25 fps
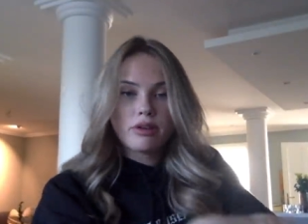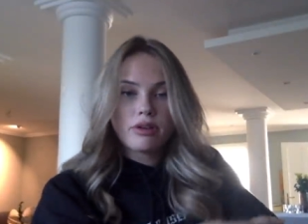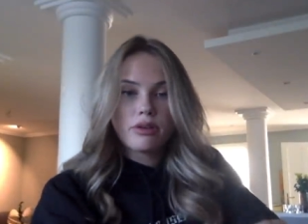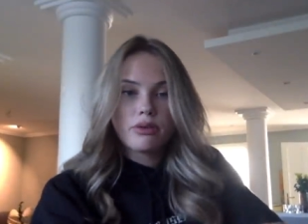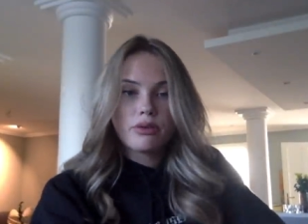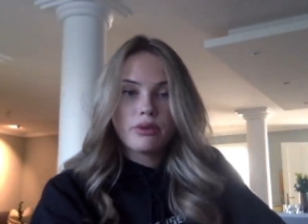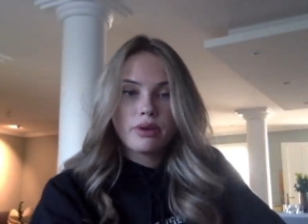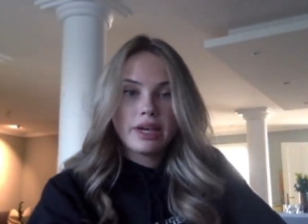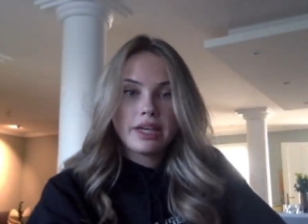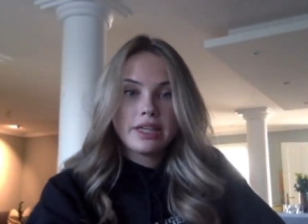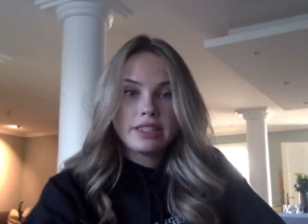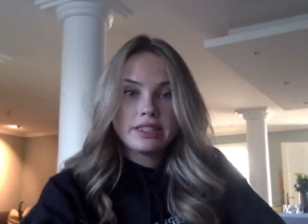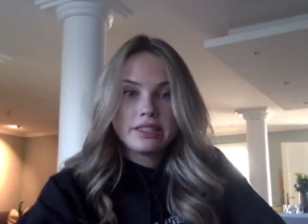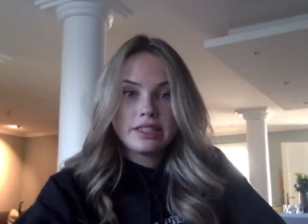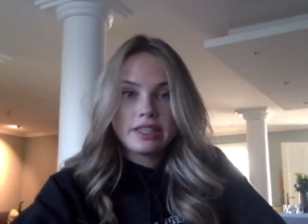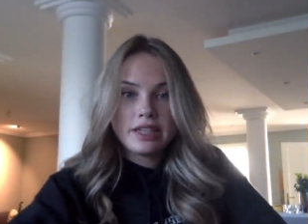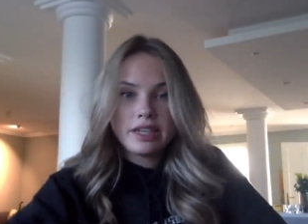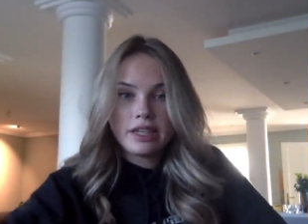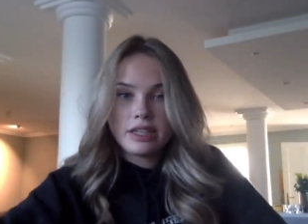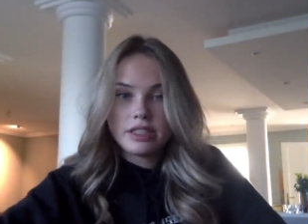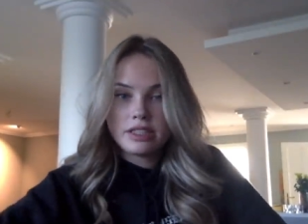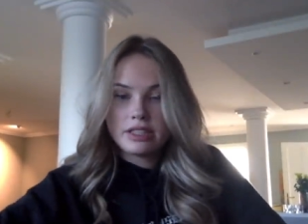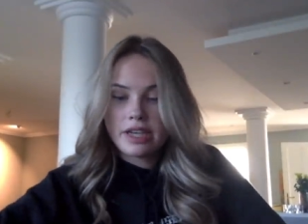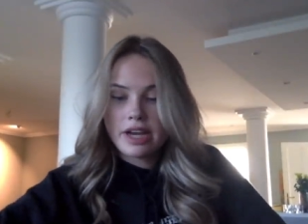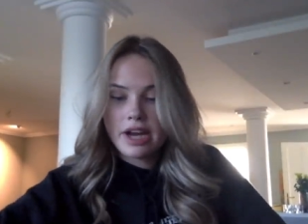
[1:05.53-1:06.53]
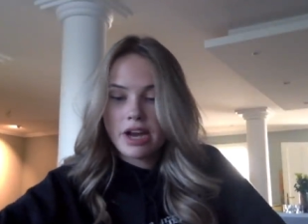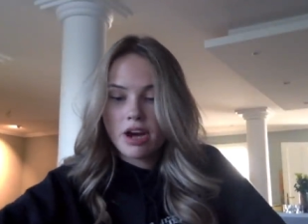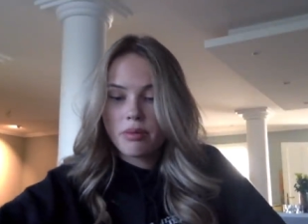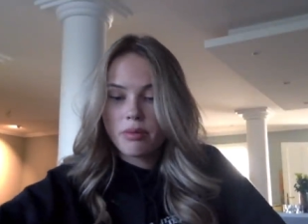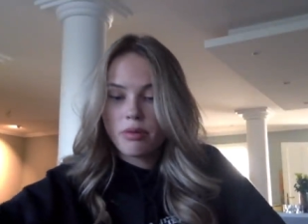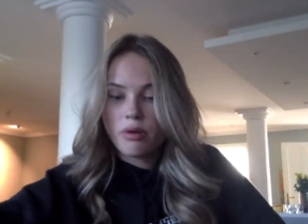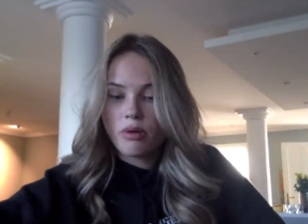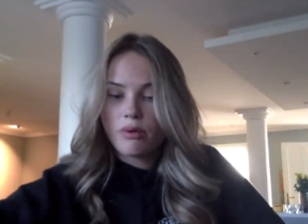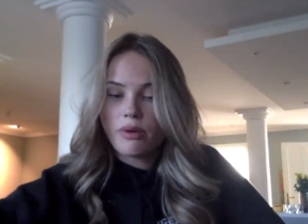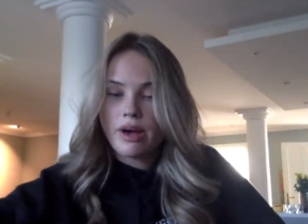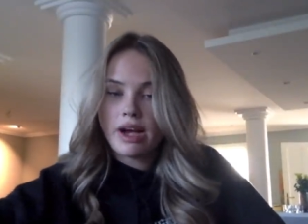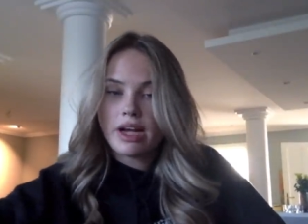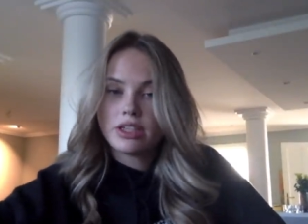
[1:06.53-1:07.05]
crazy
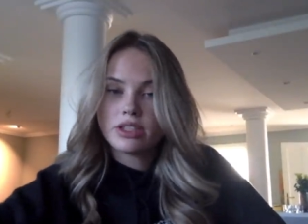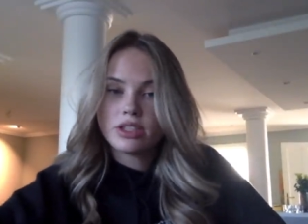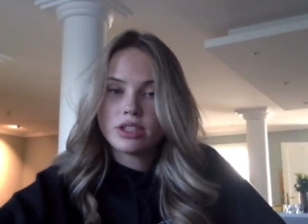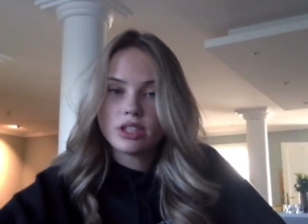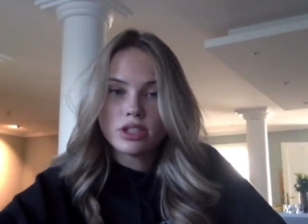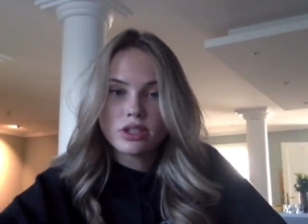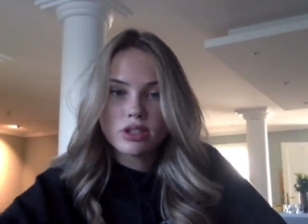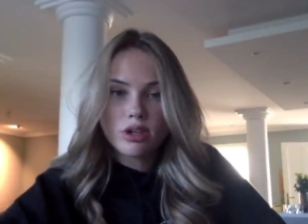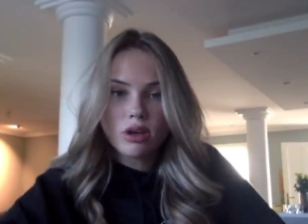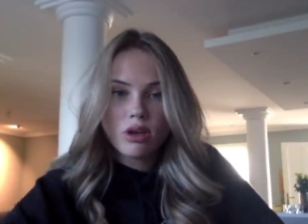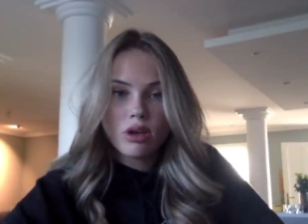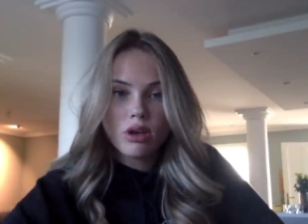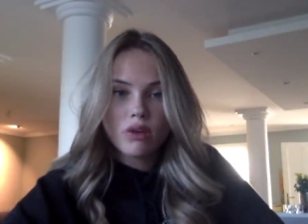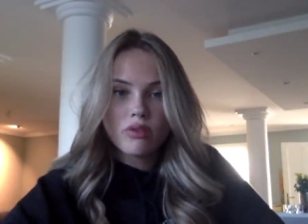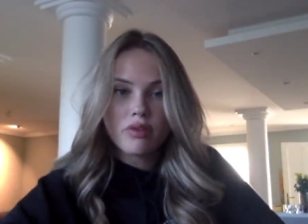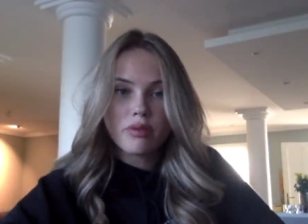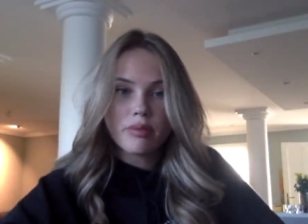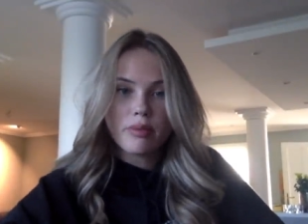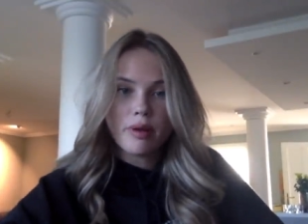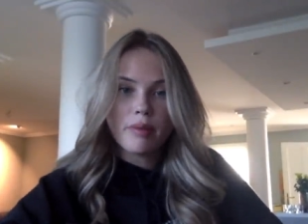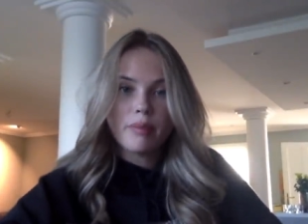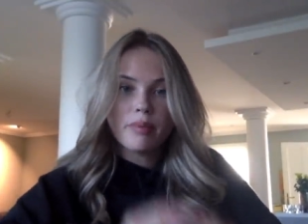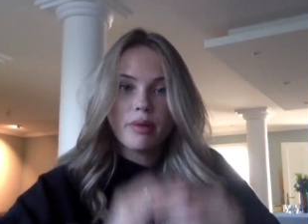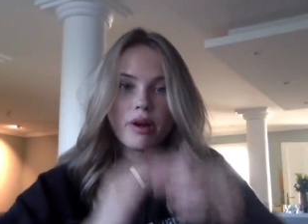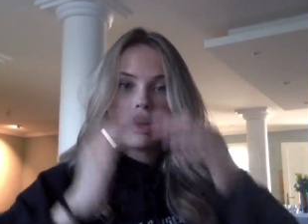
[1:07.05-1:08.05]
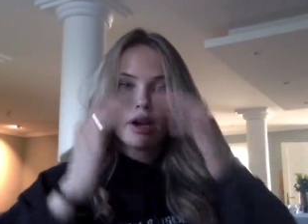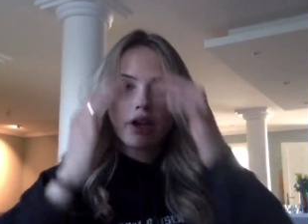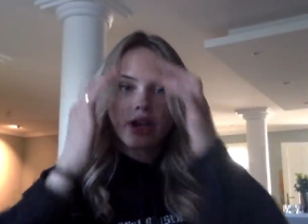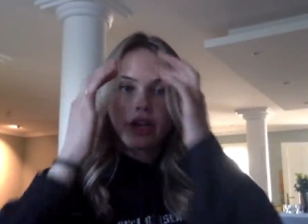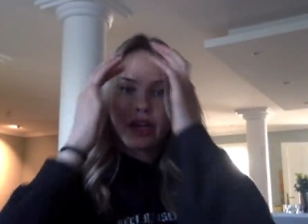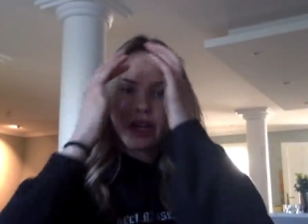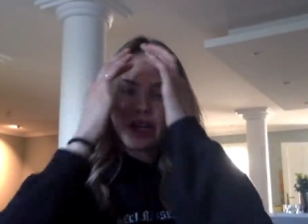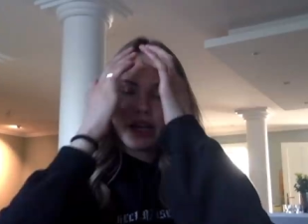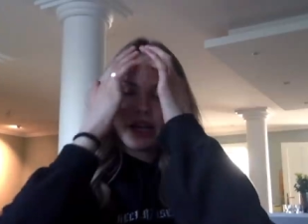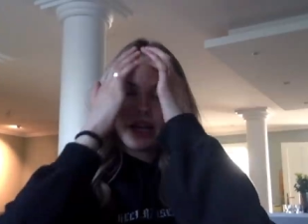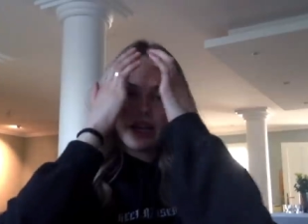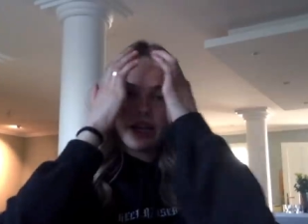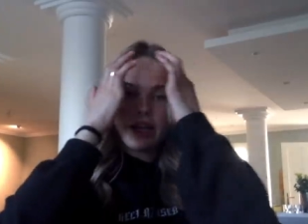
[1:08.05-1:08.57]
terrible rashes all over my
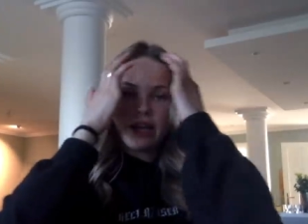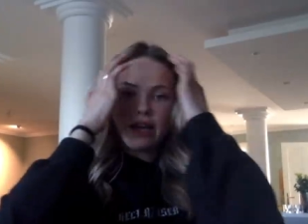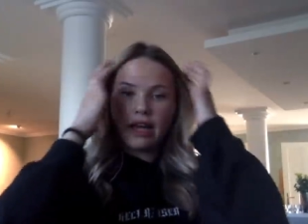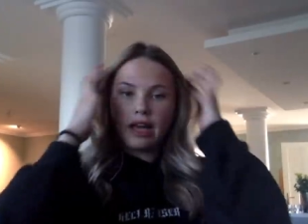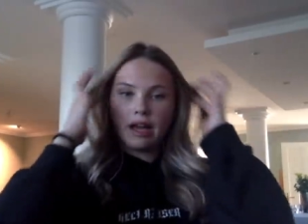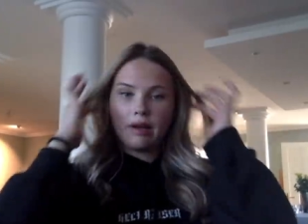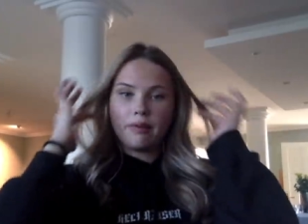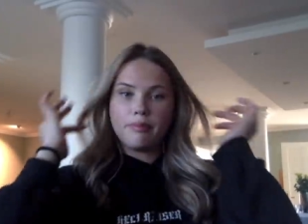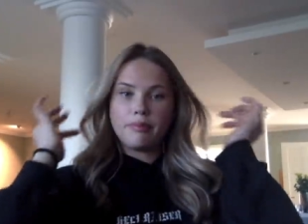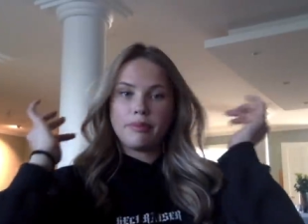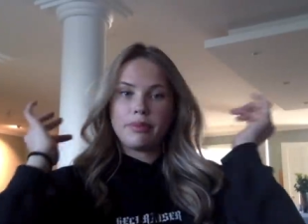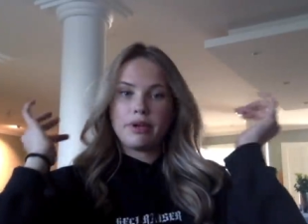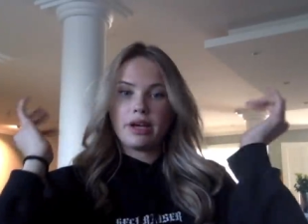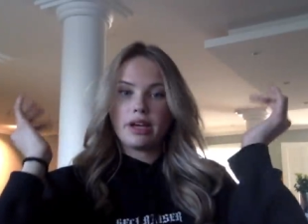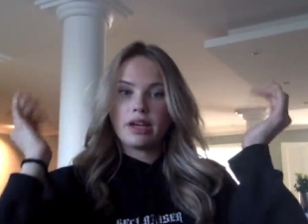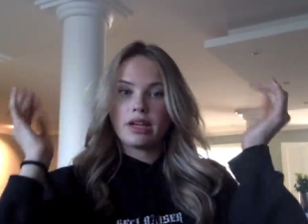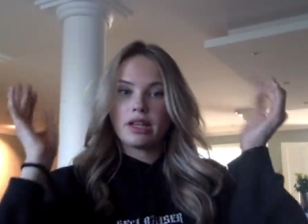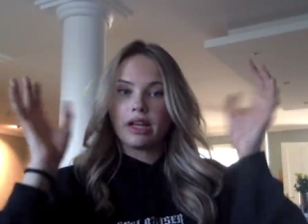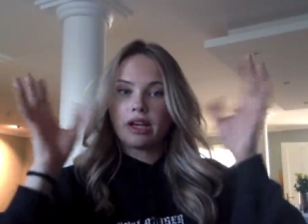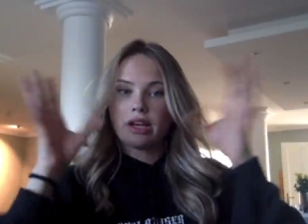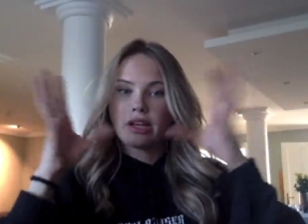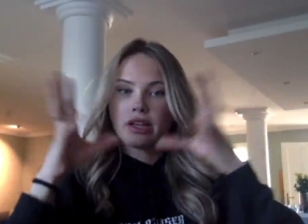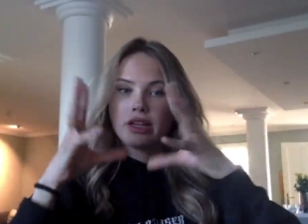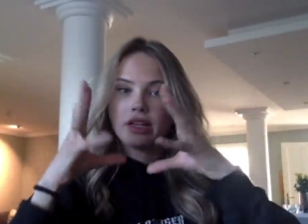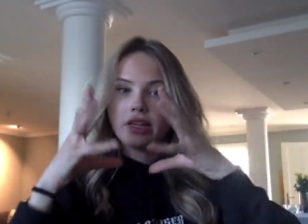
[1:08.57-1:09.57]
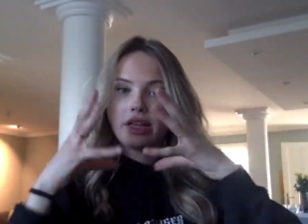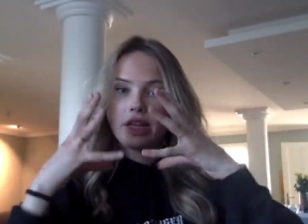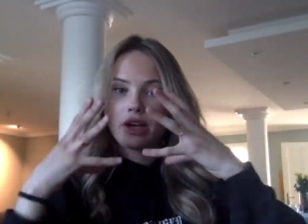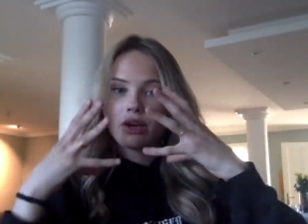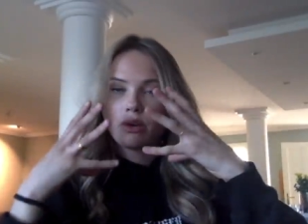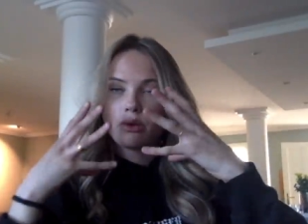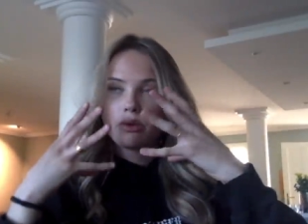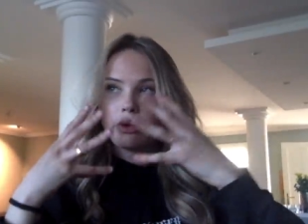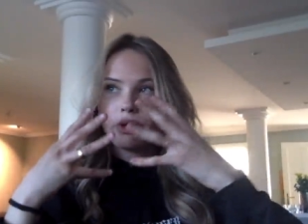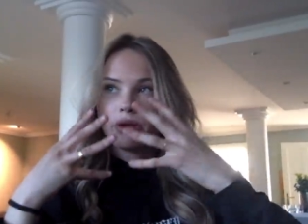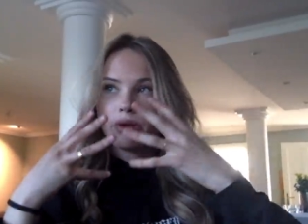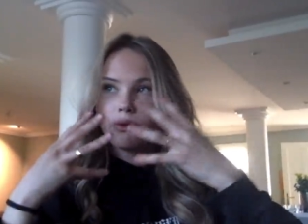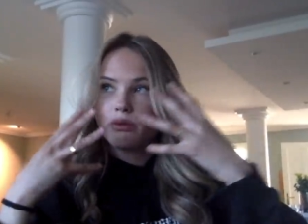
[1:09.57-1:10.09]
body and I had big like
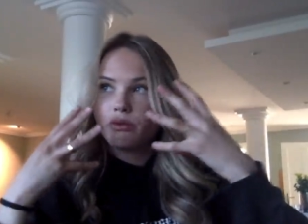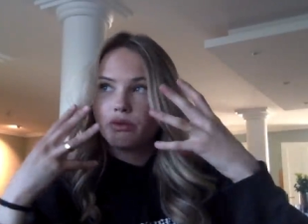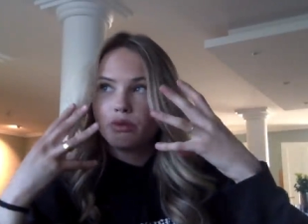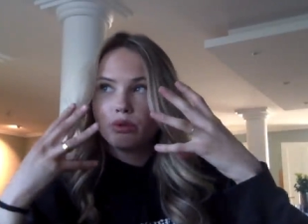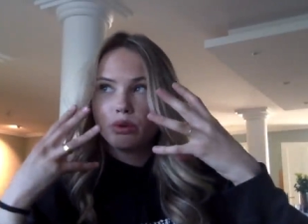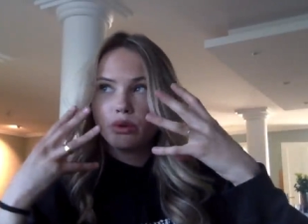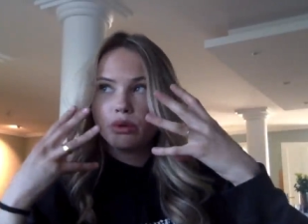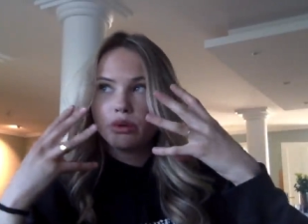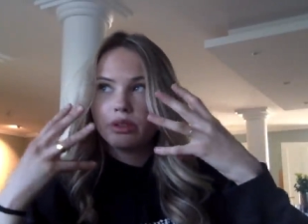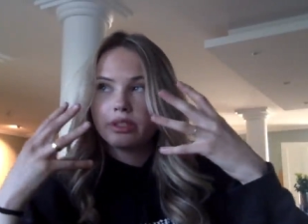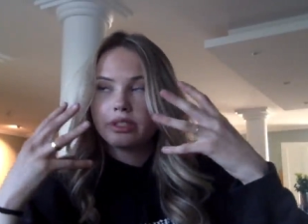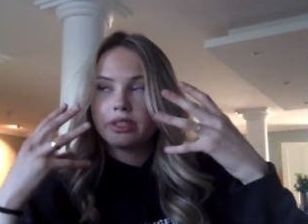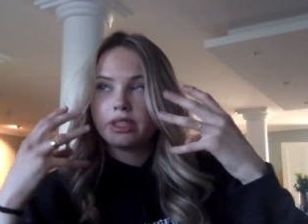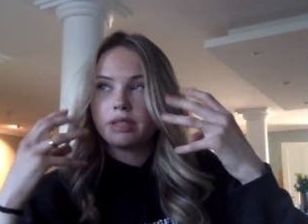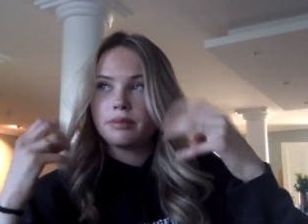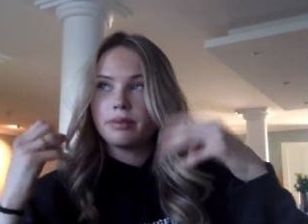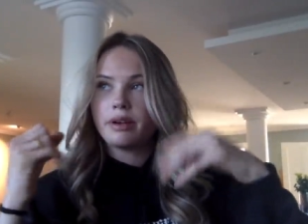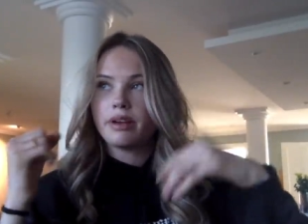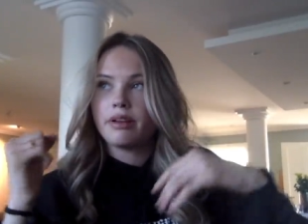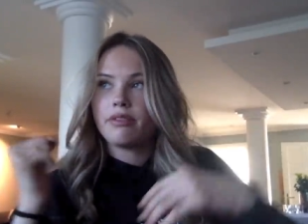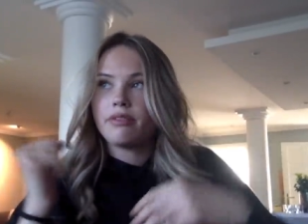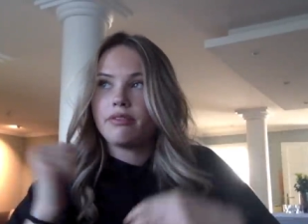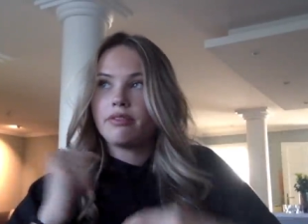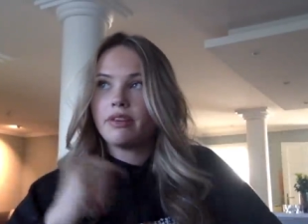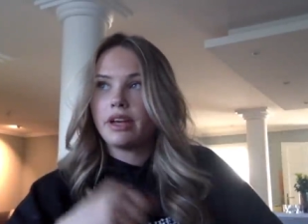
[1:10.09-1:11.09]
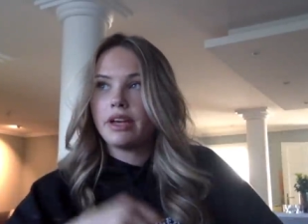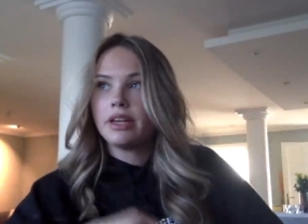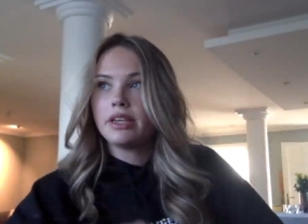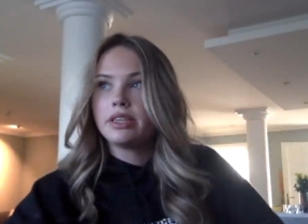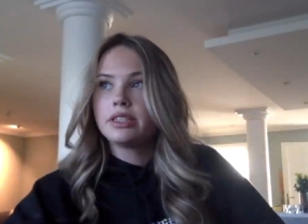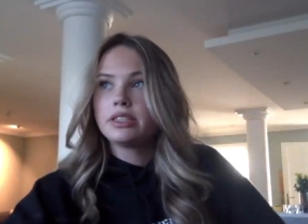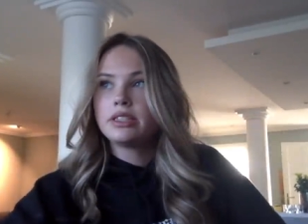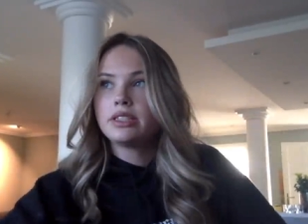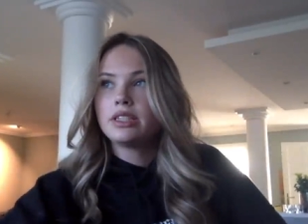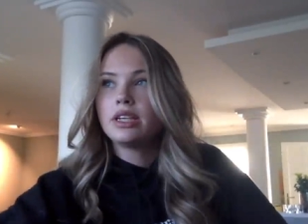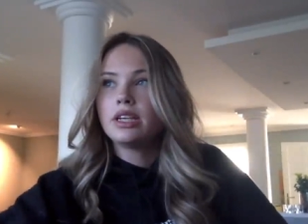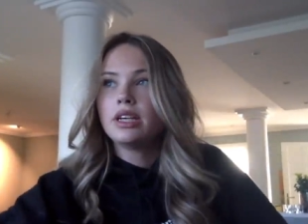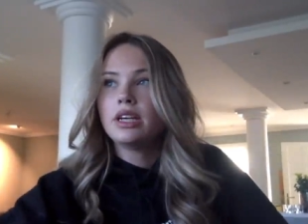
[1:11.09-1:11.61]
liquid wounds in my
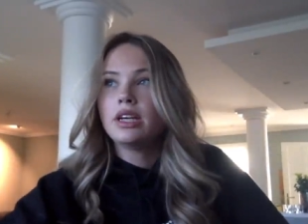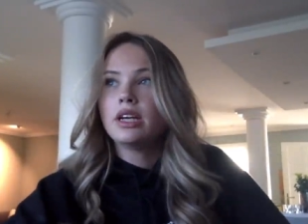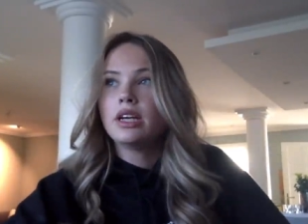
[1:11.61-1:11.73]
face